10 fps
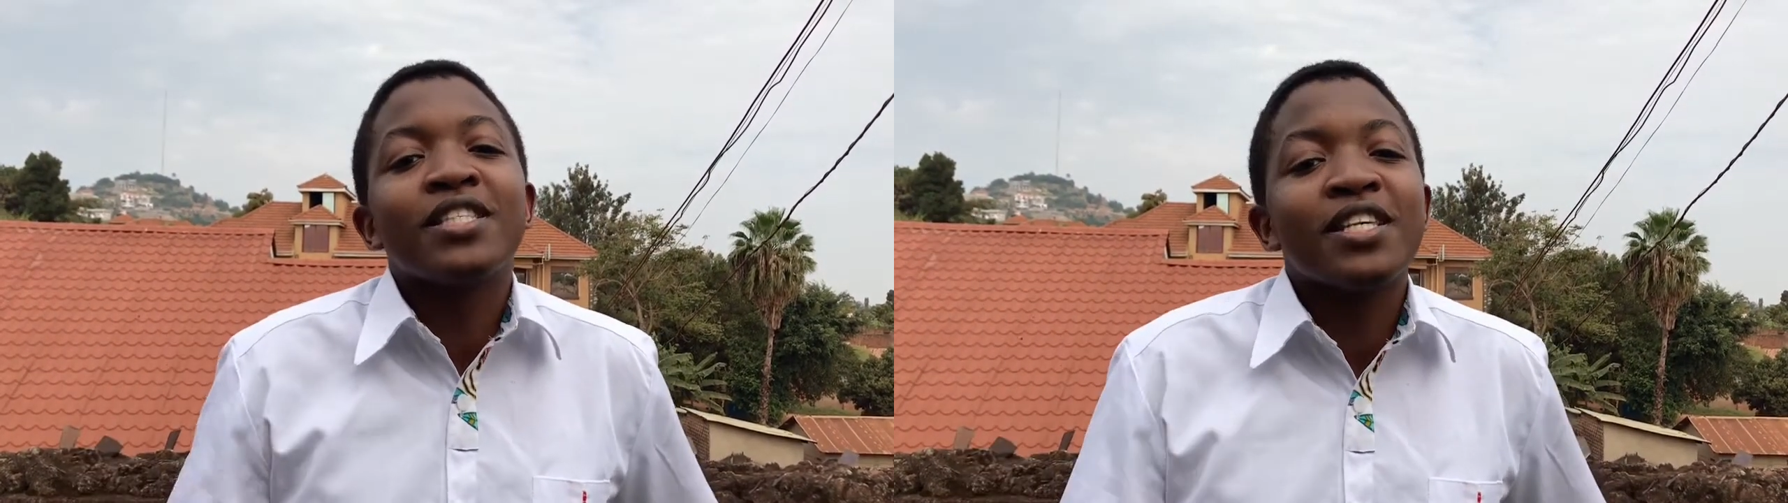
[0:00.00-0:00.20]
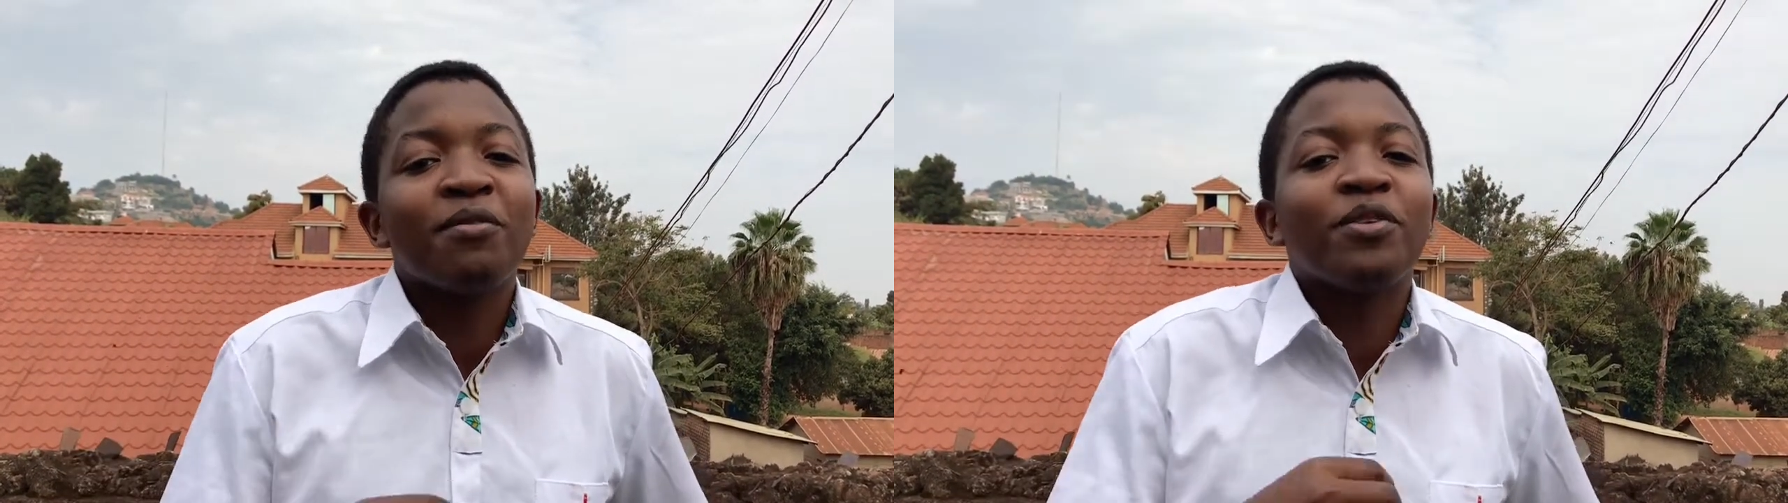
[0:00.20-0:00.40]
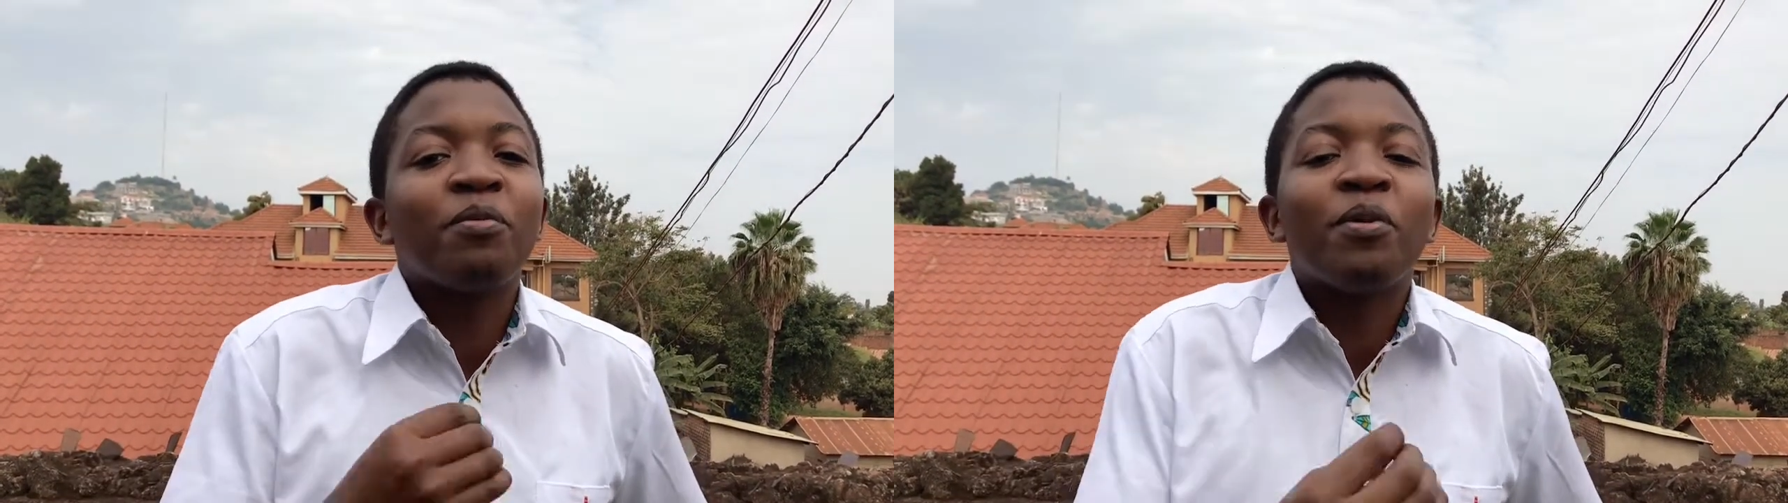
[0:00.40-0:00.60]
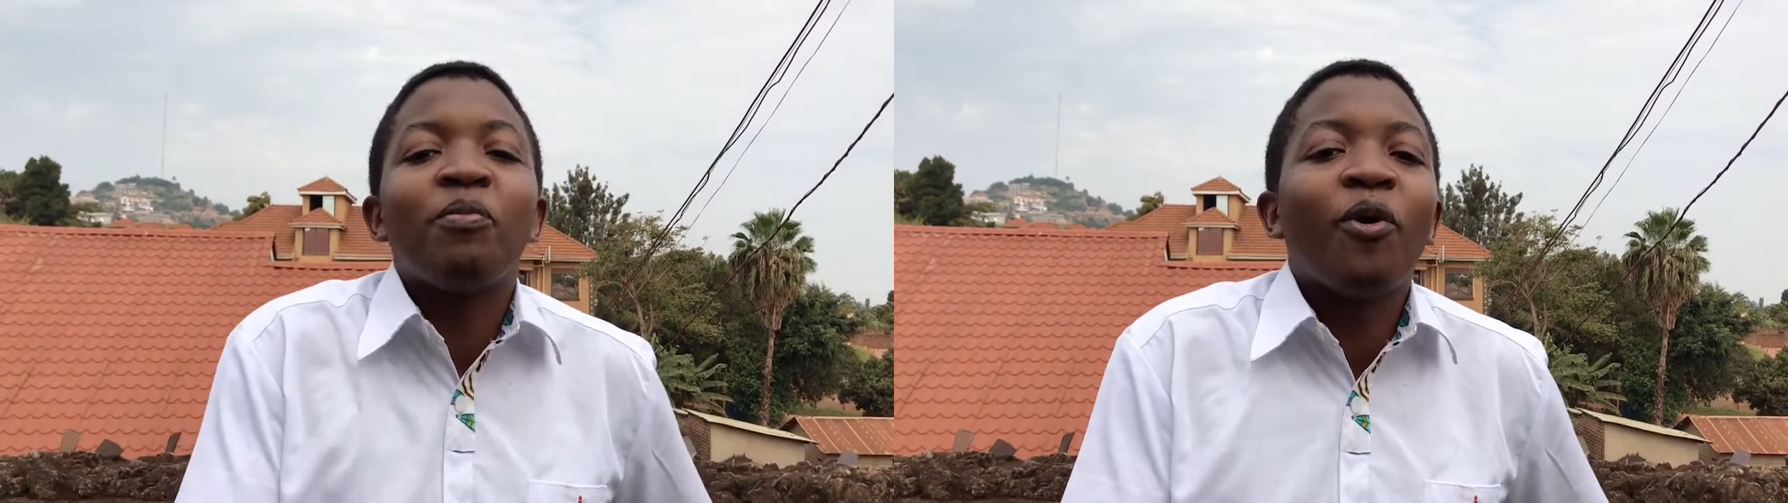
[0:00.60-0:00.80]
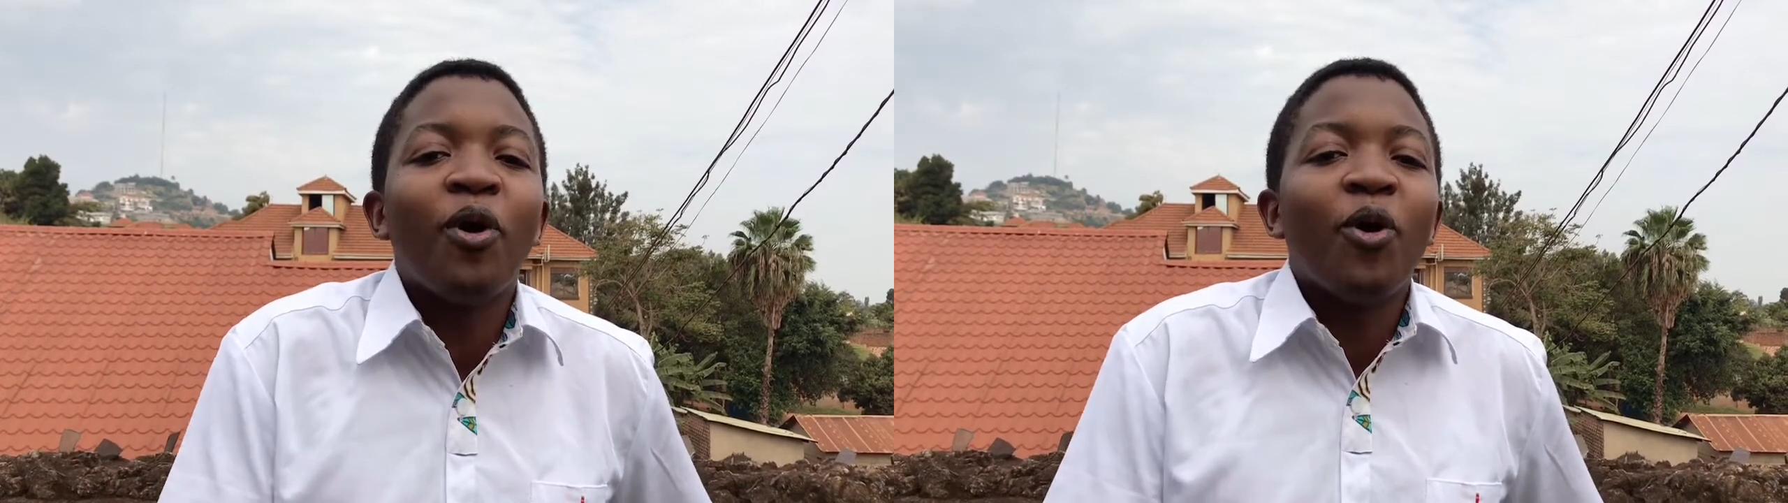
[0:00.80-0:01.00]
some of the
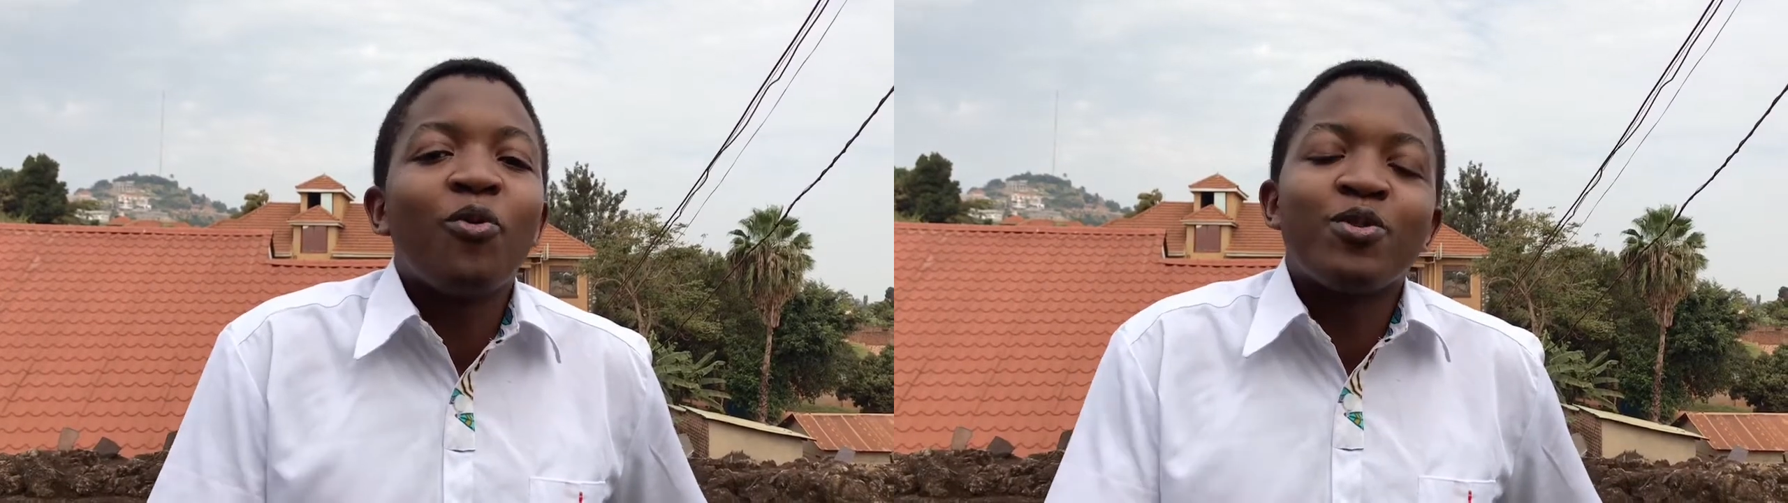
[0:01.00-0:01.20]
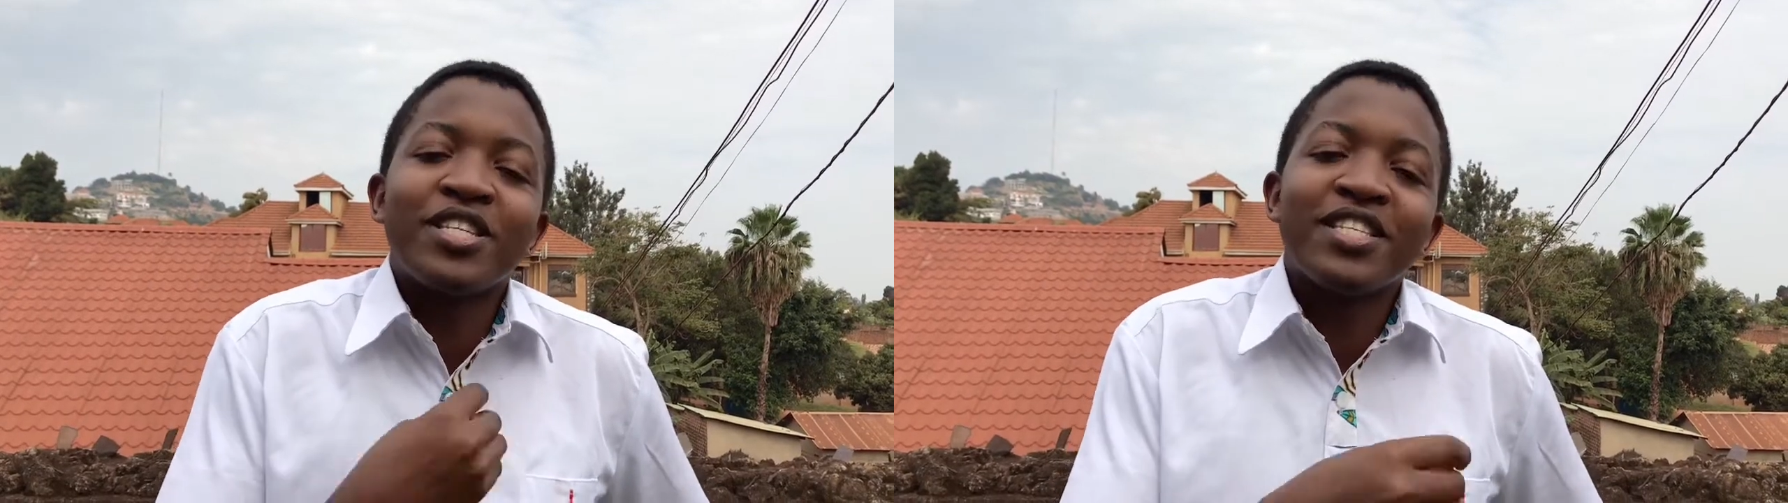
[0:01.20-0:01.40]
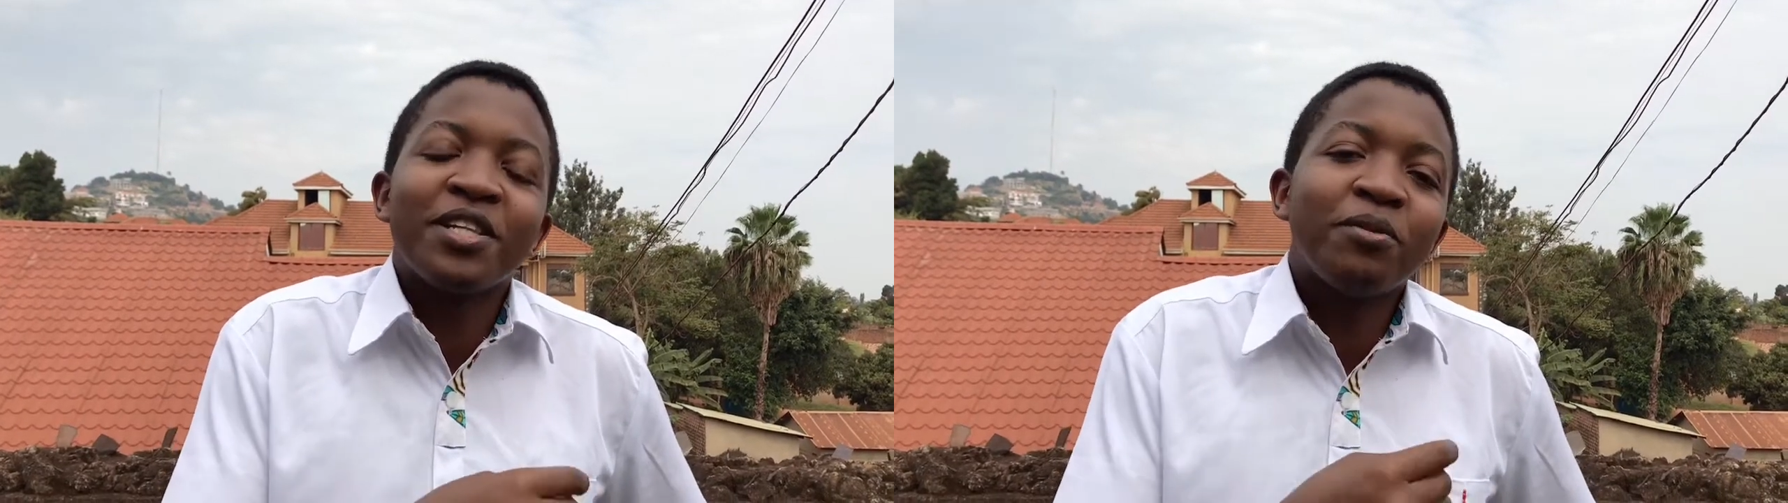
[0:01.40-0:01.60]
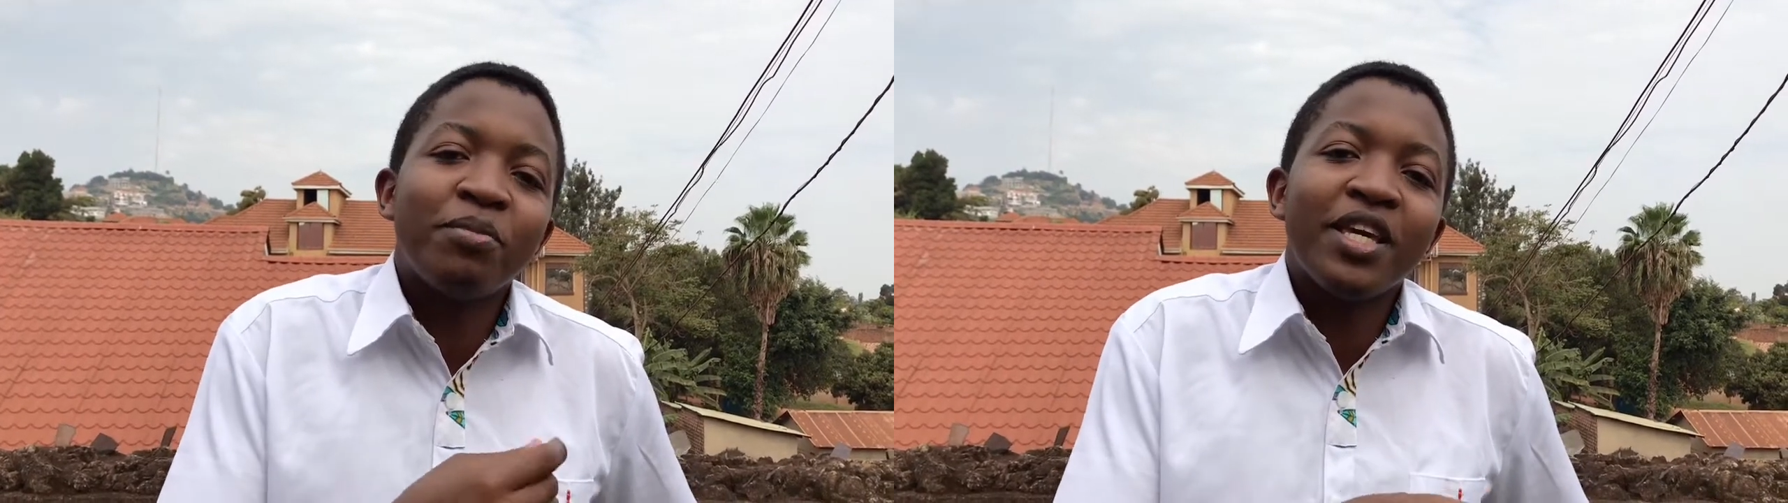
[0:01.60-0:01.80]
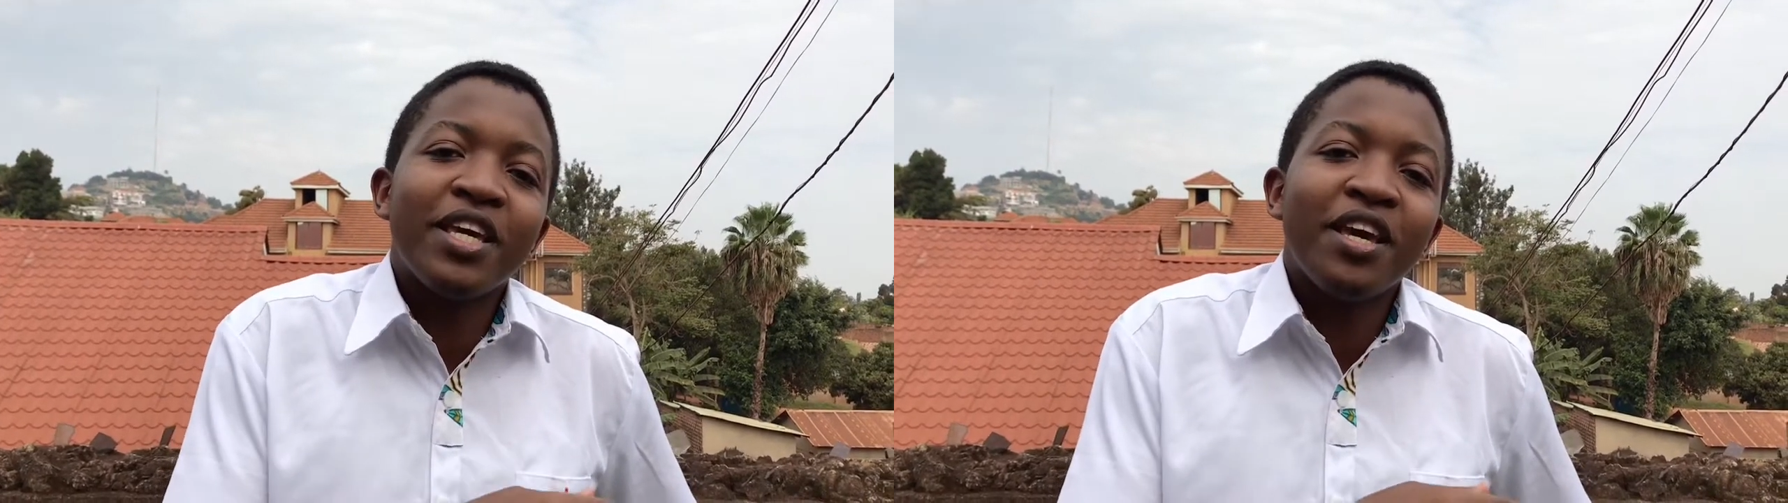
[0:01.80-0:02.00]
people would still
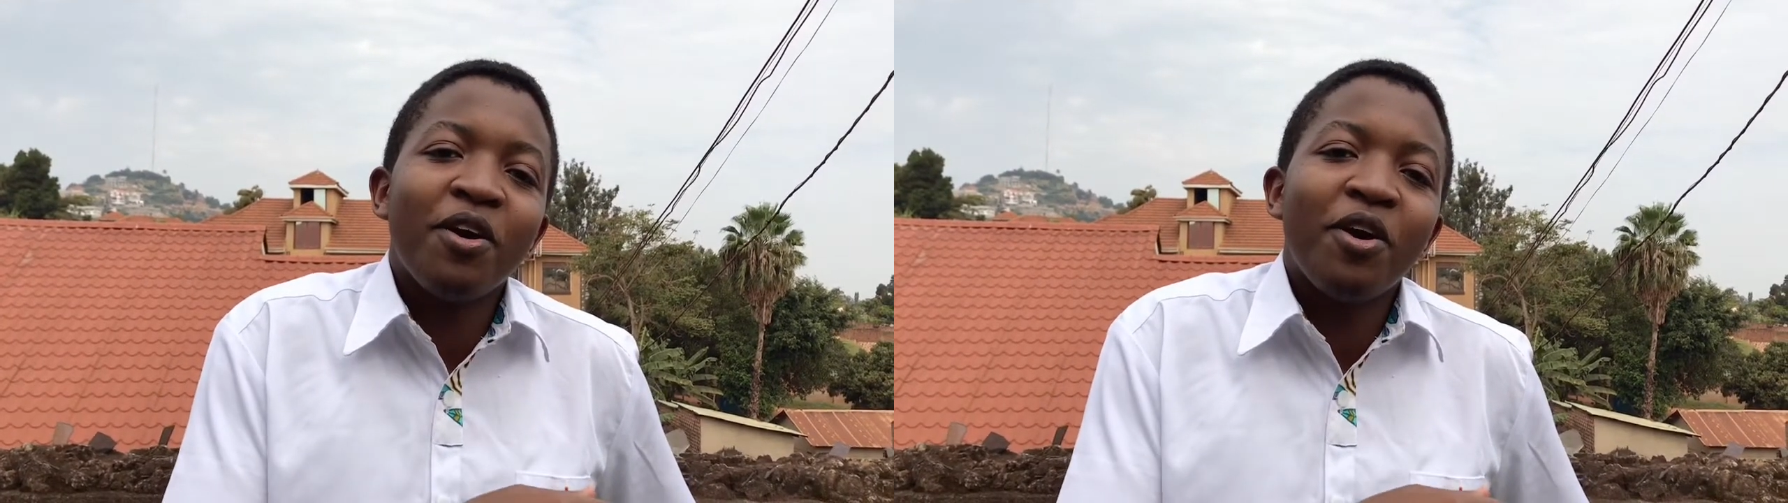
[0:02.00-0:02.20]
be